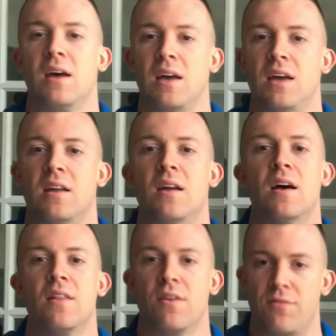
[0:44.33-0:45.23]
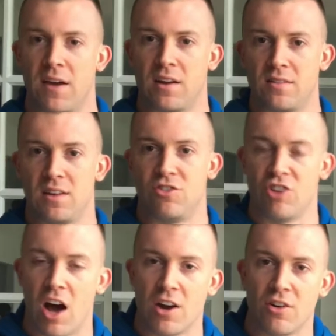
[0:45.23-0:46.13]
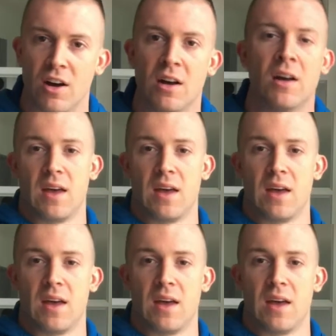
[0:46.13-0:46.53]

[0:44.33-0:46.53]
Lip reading: in the fantasy genre,